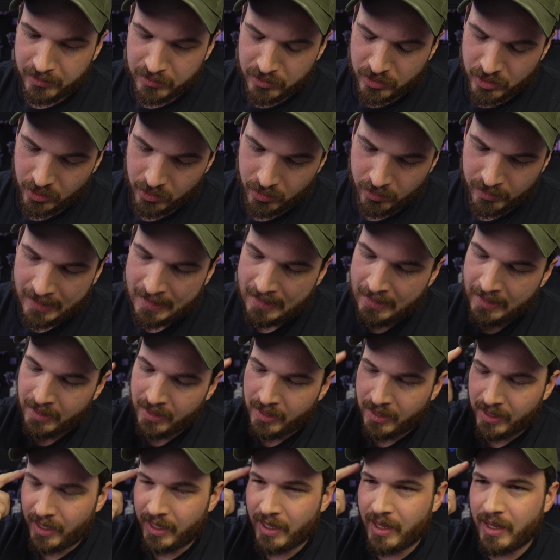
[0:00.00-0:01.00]
And so
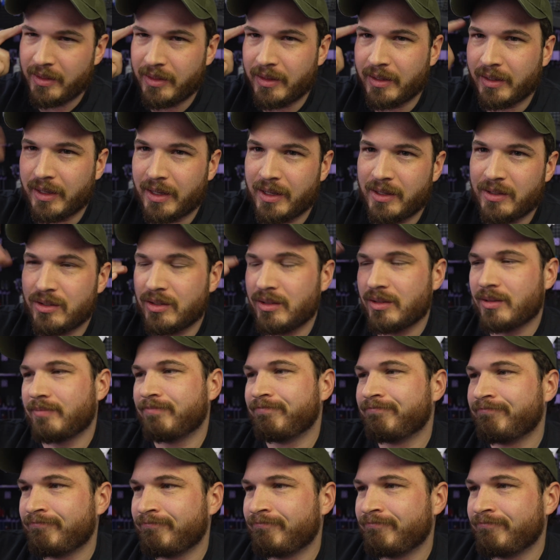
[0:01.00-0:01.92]
I think I just